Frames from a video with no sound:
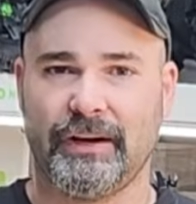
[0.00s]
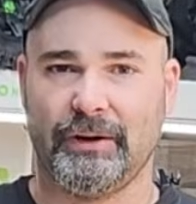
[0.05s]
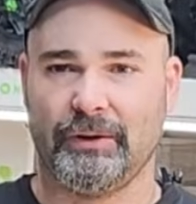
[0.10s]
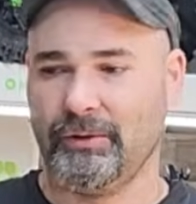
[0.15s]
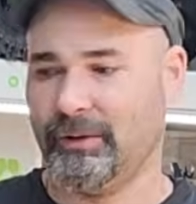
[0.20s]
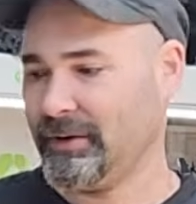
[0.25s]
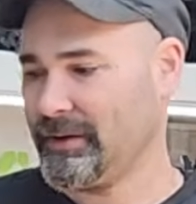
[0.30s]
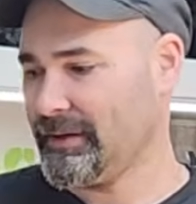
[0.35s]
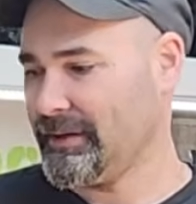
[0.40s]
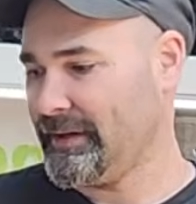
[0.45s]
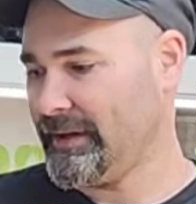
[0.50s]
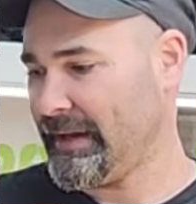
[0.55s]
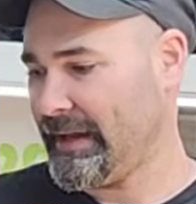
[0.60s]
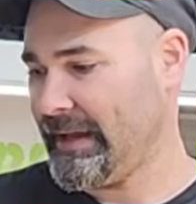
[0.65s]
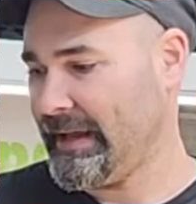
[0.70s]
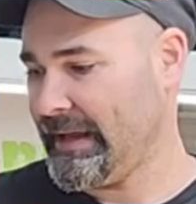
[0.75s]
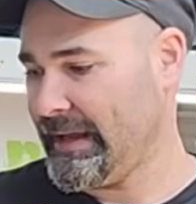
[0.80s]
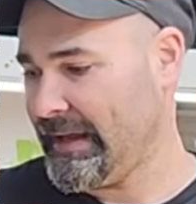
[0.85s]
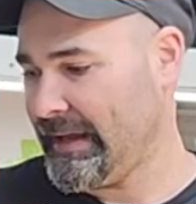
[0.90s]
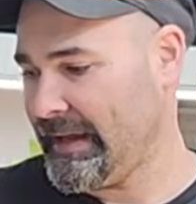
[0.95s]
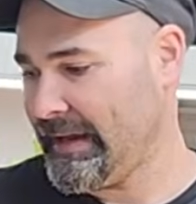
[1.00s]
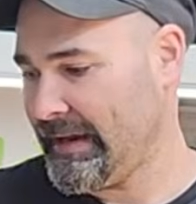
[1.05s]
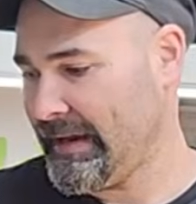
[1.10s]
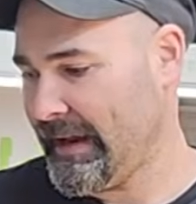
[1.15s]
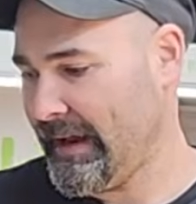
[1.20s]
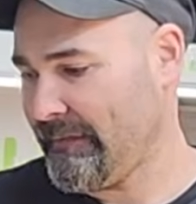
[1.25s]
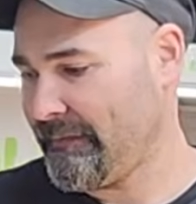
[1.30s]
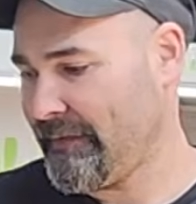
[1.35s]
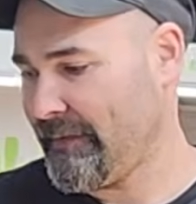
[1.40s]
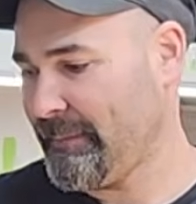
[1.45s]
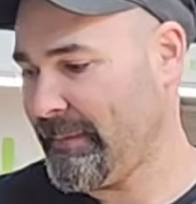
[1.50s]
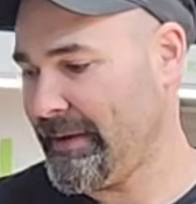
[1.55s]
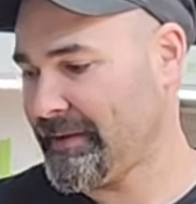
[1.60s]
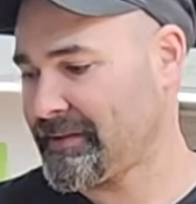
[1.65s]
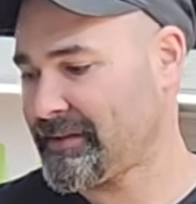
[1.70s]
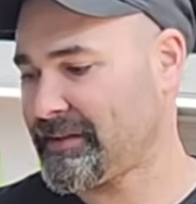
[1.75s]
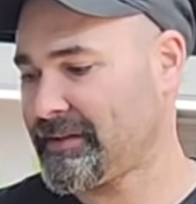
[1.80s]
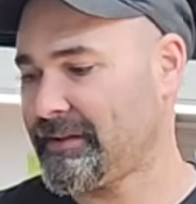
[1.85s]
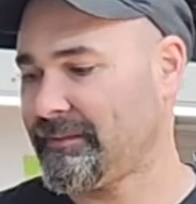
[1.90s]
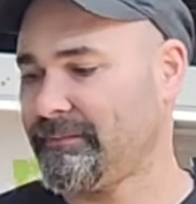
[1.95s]
I ordered a
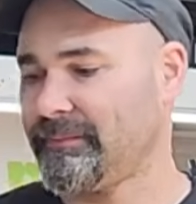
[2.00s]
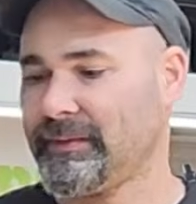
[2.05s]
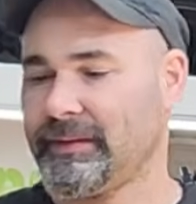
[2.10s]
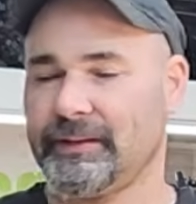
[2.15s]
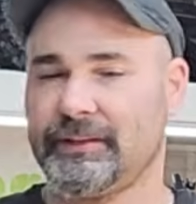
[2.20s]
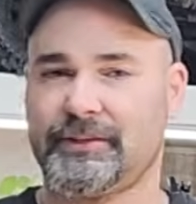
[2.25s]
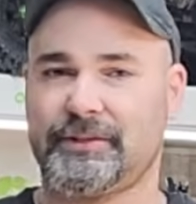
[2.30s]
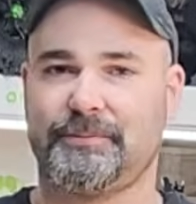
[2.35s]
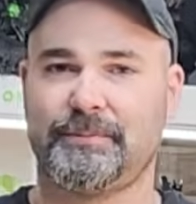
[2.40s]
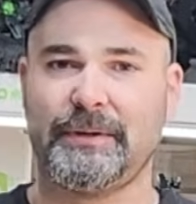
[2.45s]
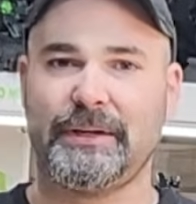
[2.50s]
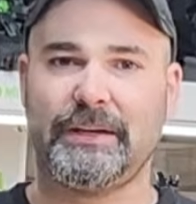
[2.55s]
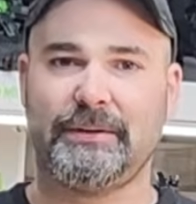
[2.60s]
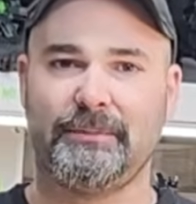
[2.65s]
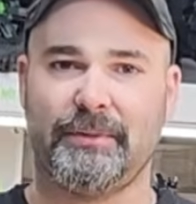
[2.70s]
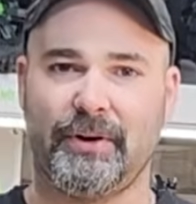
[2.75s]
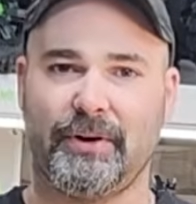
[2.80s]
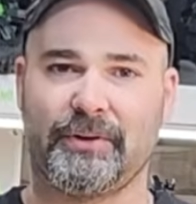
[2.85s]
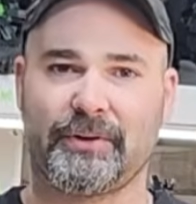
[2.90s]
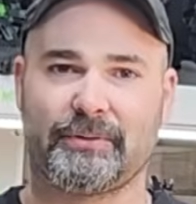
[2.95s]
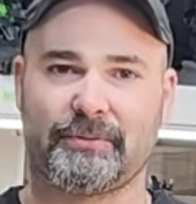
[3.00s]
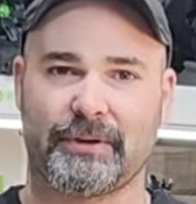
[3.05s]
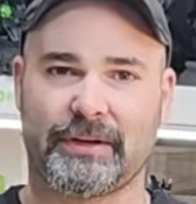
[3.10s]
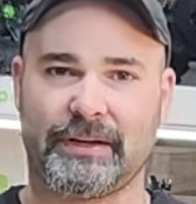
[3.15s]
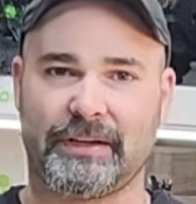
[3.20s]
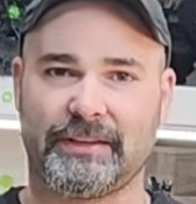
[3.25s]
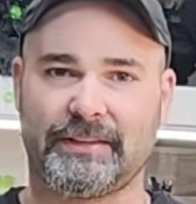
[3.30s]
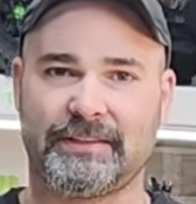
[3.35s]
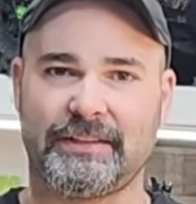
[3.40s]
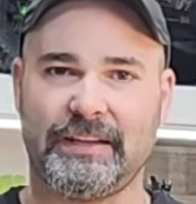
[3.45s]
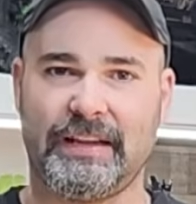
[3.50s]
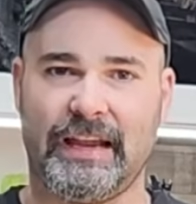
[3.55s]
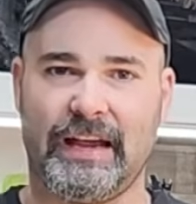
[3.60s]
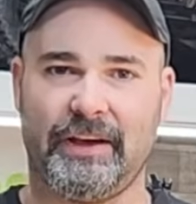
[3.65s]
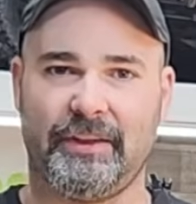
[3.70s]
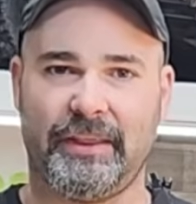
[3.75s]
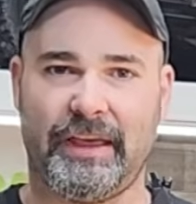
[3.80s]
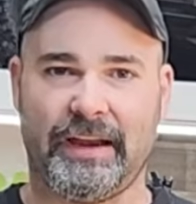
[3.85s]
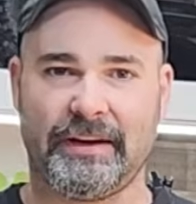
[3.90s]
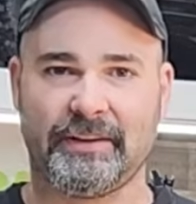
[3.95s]
FMS speed motor. We're going to see
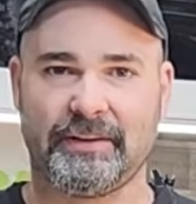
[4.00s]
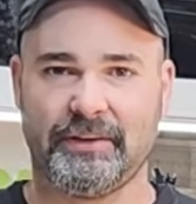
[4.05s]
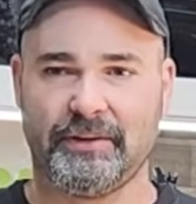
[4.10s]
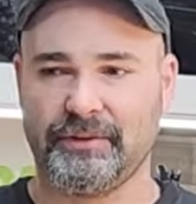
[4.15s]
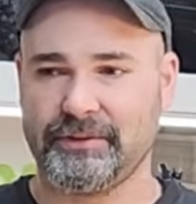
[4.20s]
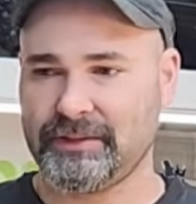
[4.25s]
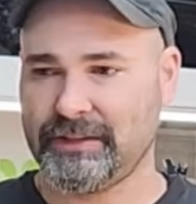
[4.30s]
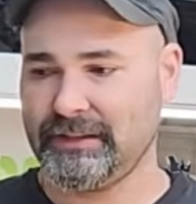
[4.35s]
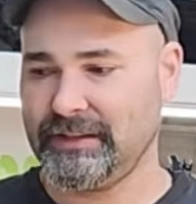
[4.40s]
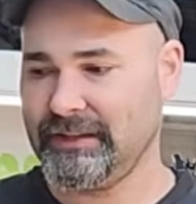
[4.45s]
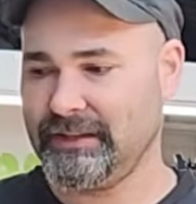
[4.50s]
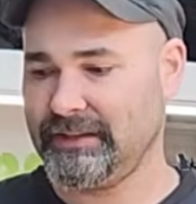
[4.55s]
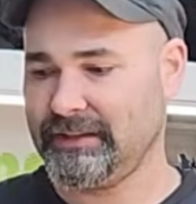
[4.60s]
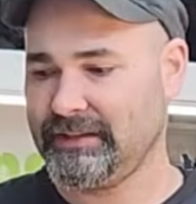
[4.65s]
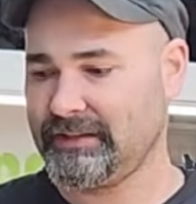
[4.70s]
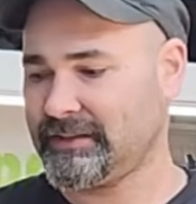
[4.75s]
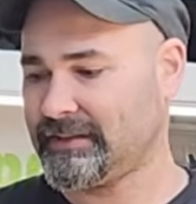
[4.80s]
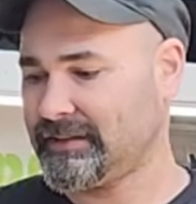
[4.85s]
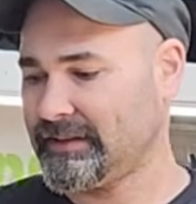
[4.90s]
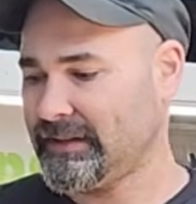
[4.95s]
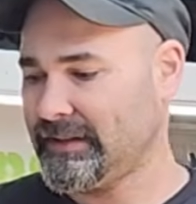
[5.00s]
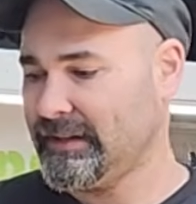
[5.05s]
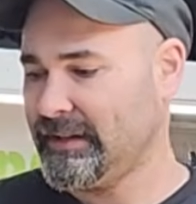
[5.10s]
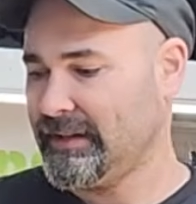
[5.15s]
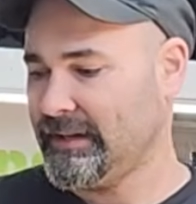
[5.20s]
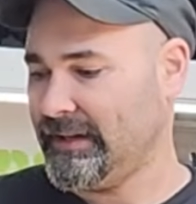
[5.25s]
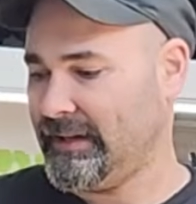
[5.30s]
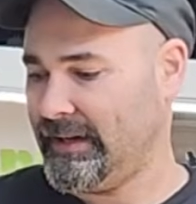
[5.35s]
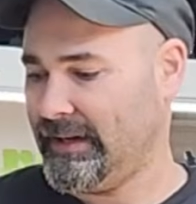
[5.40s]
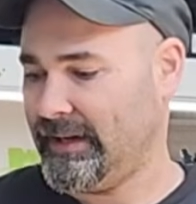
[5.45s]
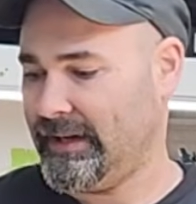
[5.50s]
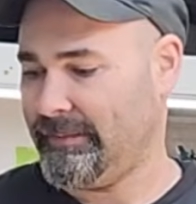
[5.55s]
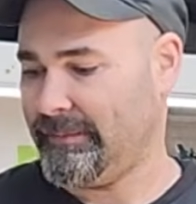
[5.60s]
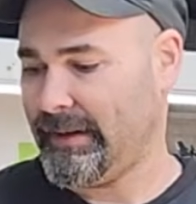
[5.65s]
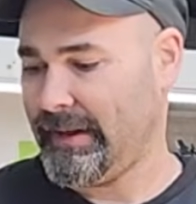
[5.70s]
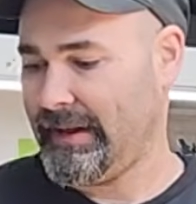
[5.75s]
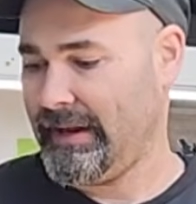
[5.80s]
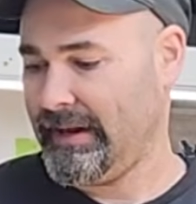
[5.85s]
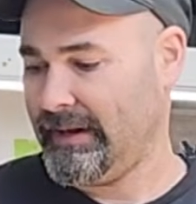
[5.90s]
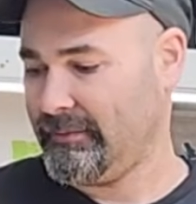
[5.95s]
how that goes in this.
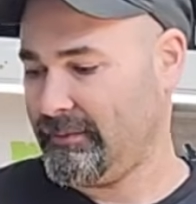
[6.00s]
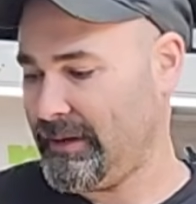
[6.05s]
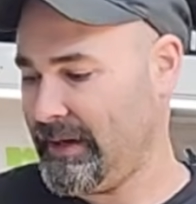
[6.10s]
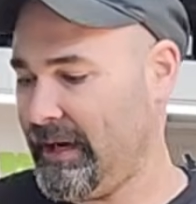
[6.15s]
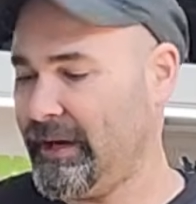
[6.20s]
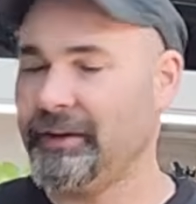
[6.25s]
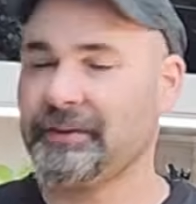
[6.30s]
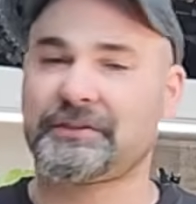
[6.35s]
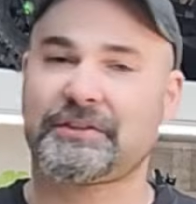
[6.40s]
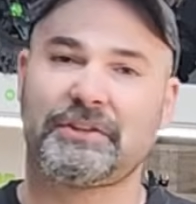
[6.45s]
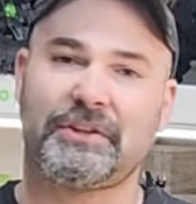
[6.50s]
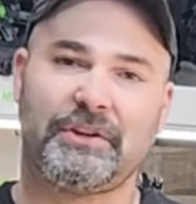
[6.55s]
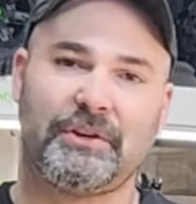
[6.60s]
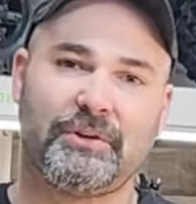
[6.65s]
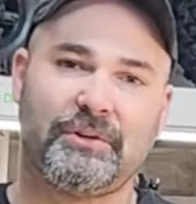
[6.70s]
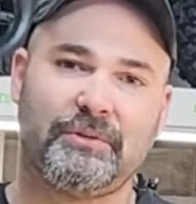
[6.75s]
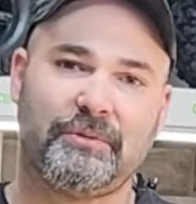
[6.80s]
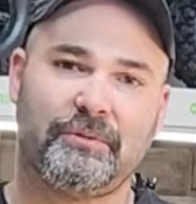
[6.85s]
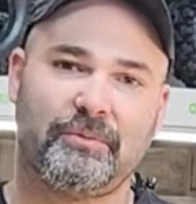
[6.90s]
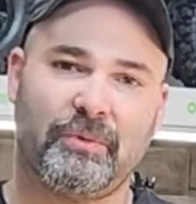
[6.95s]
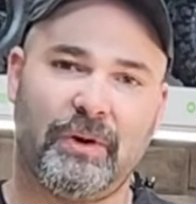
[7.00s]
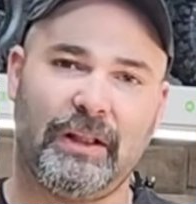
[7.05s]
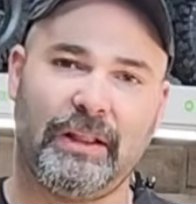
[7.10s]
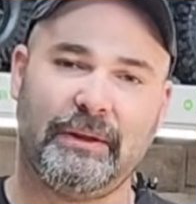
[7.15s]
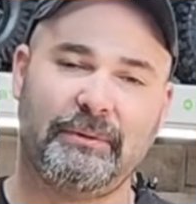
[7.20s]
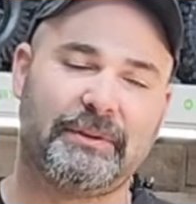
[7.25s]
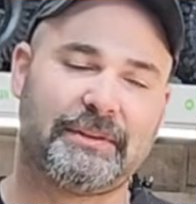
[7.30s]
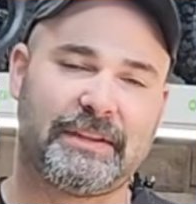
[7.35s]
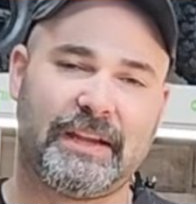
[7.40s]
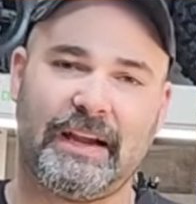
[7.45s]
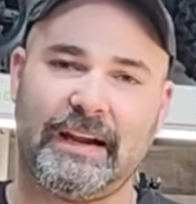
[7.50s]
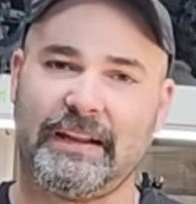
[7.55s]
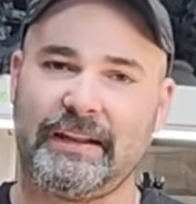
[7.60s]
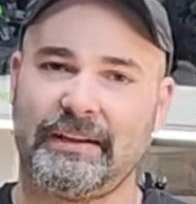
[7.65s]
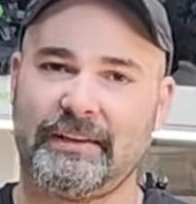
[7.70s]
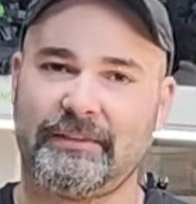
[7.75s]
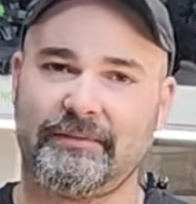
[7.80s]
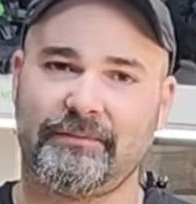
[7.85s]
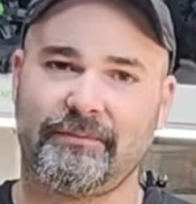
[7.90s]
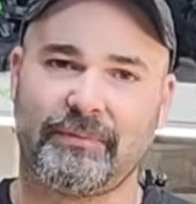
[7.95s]
And we also, while I was at
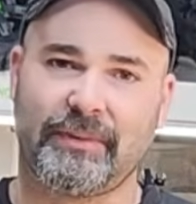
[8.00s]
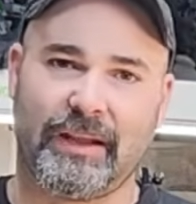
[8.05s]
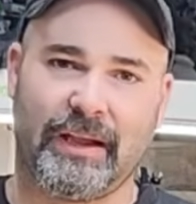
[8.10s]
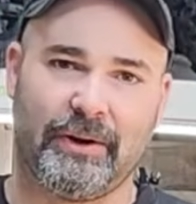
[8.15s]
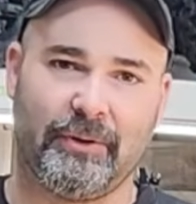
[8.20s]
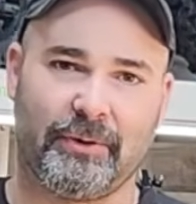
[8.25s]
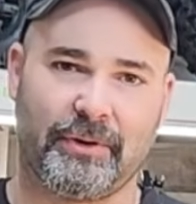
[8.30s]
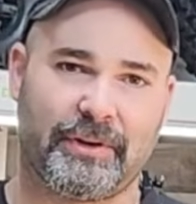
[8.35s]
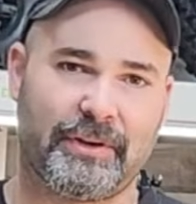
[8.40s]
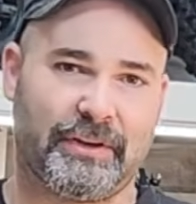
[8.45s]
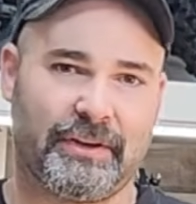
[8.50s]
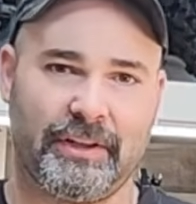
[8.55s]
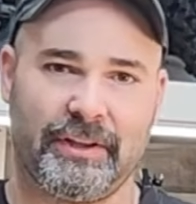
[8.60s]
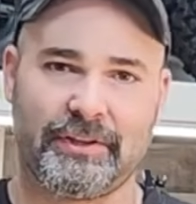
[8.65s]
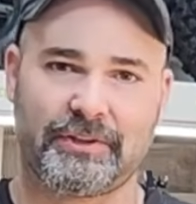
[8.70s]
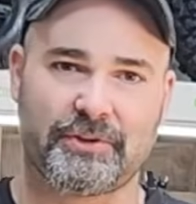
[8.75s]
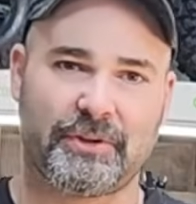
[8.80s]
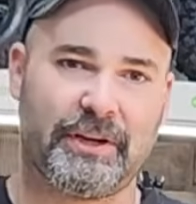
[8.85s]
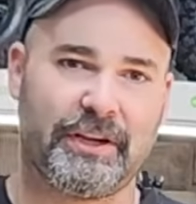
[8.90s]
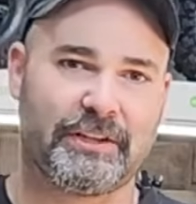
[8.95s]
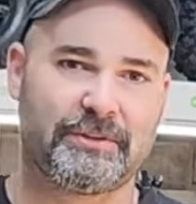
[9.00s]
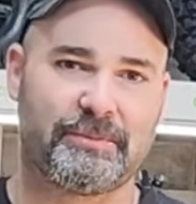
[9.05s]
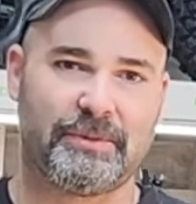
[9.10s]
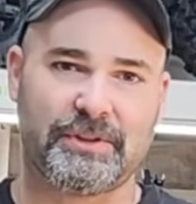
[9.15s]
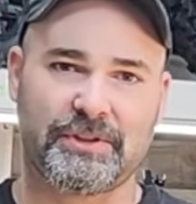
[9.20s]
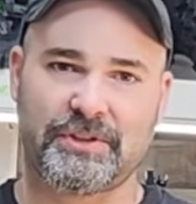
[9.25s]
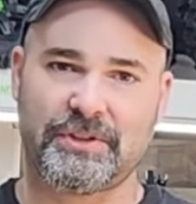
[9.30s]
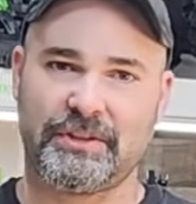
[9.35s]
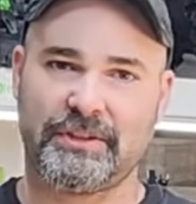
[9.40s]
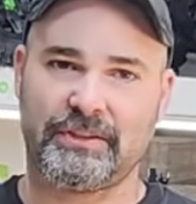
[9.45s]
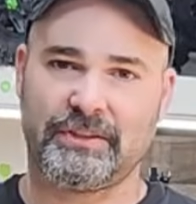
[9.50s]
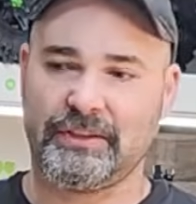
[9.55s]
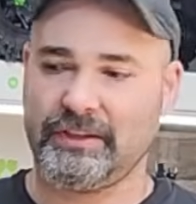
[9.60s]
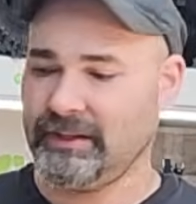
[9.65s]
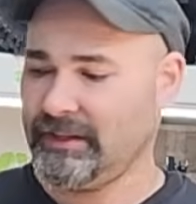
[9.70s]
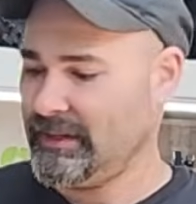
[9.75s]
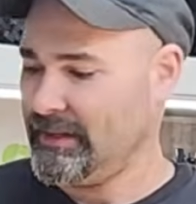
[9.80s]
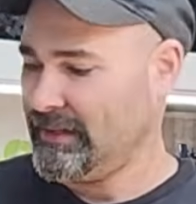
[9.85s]
it, I ordered another transmission.